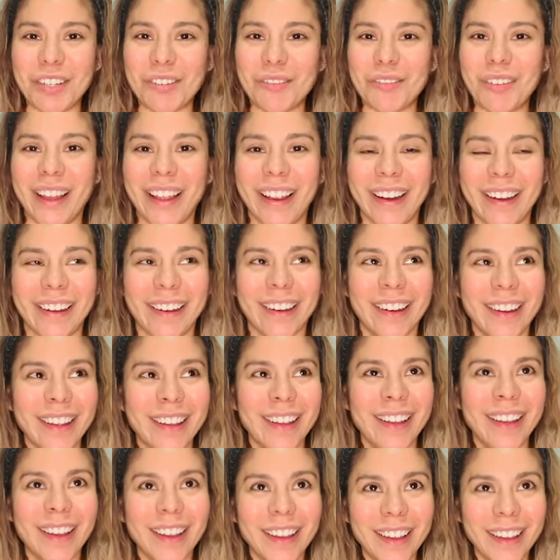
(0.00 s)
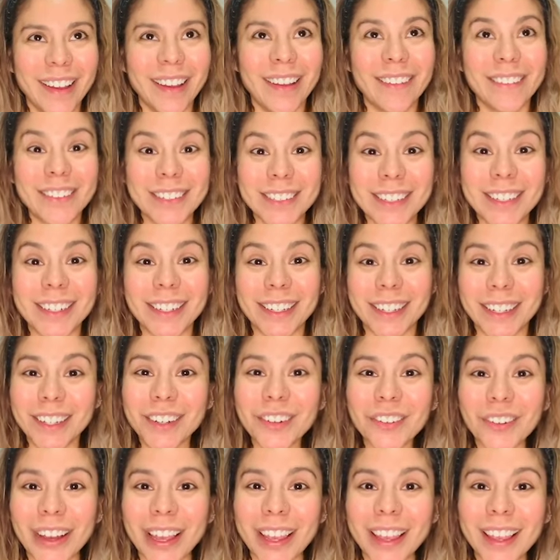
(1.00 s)
to where which in a
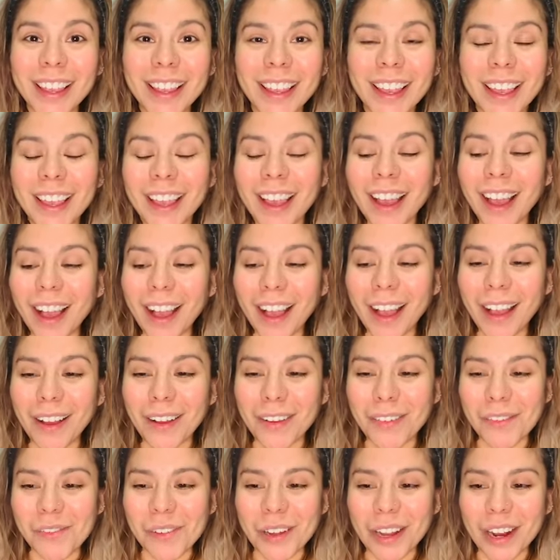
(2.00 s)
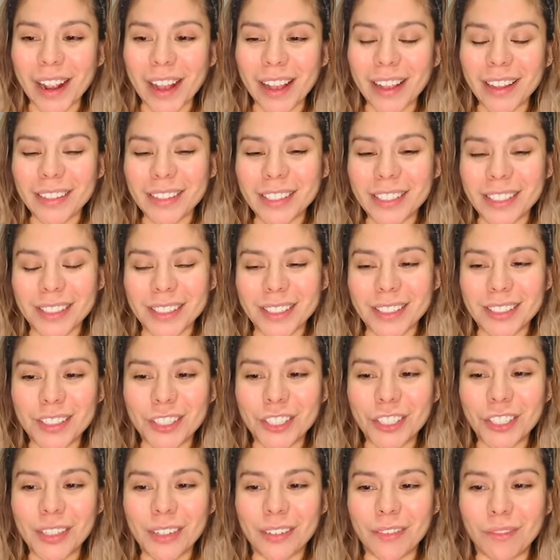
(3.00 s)
good way, uh, where I just
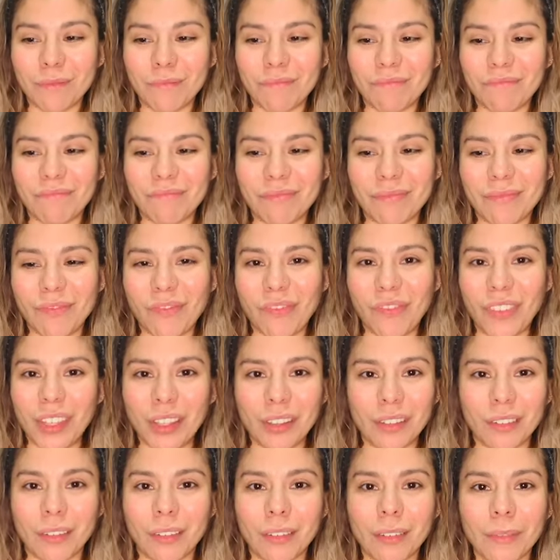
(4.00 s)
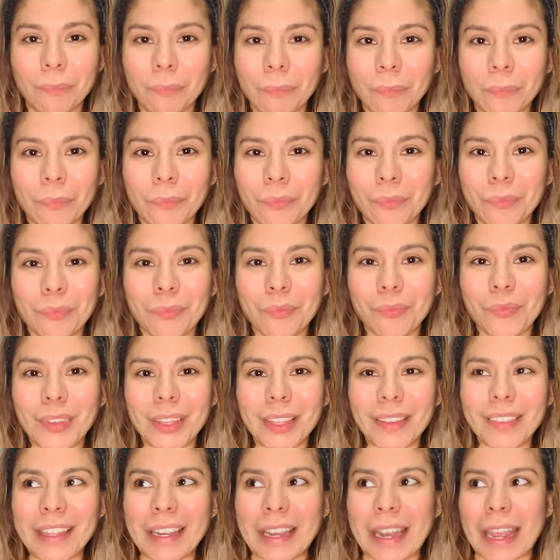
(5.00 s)
couldn't feel
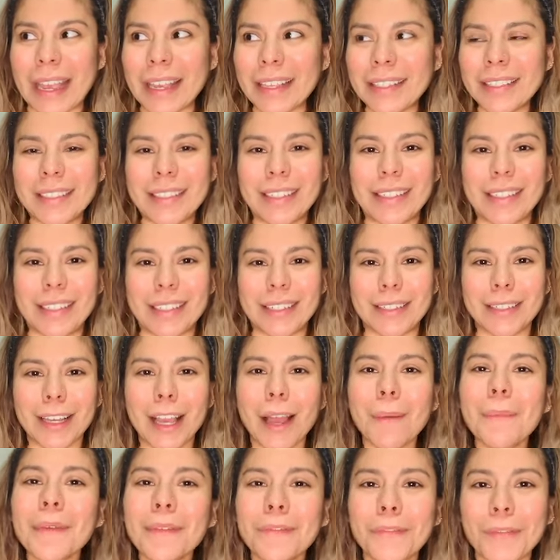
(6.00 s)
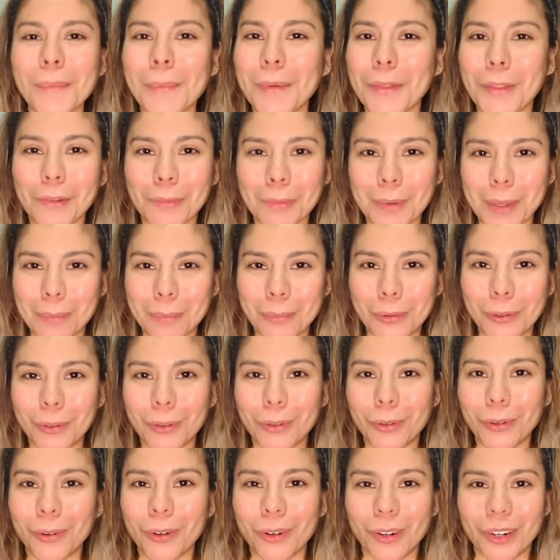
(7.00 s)
the nastiness coming from other
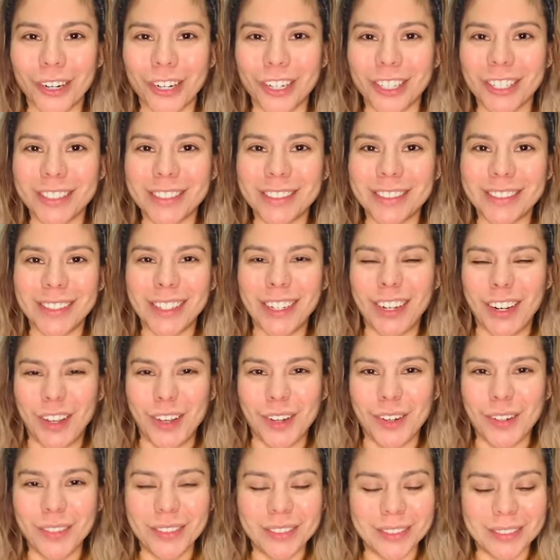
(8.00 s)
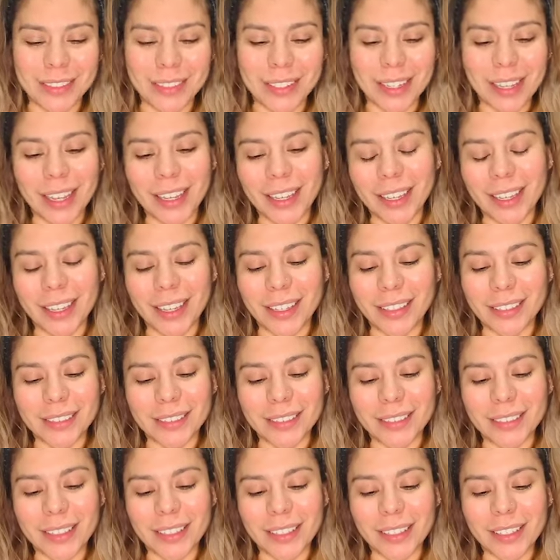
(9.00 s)
people or, you know,
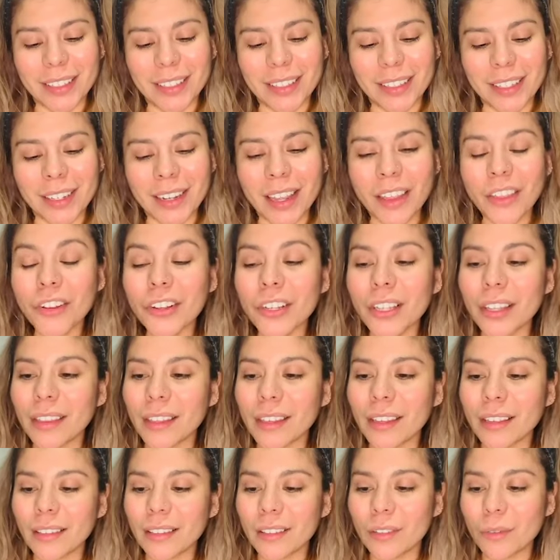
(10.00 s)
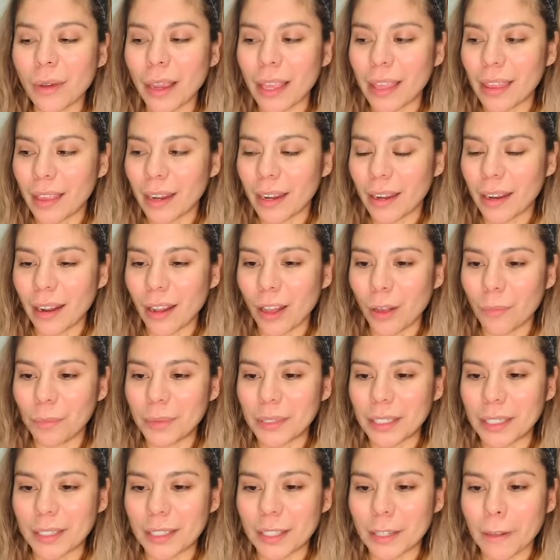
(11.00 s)
another good thing, the way that it
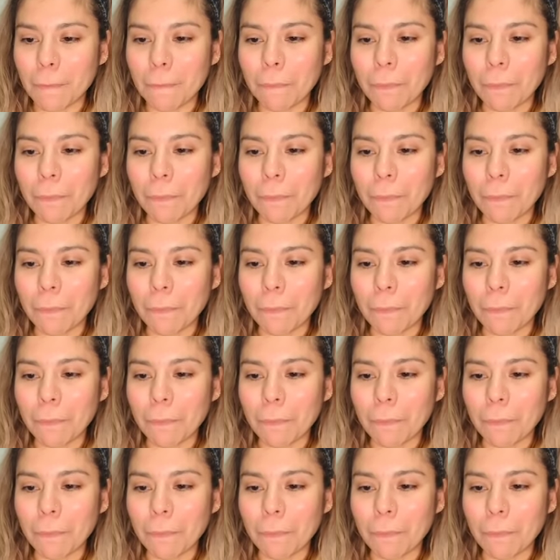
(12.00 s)
helped is